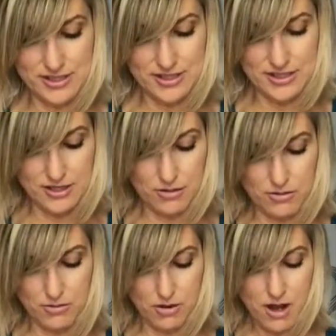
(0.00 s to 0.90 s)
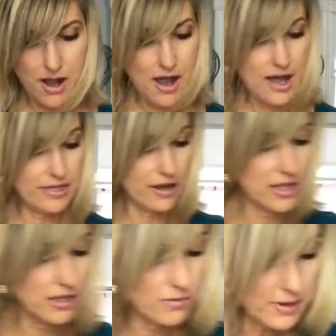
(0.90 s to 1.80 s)
So I
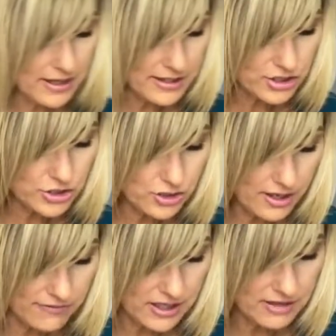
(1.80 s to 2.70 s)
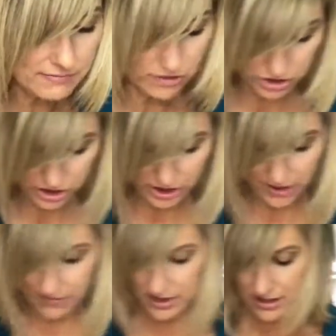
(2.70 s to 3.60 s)
thought, you know what, let's try a vegan version
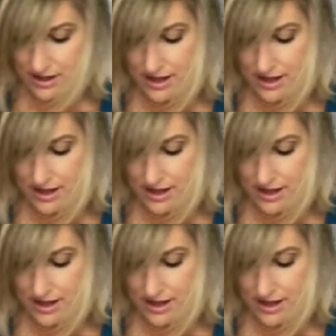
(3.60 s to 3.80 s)
of it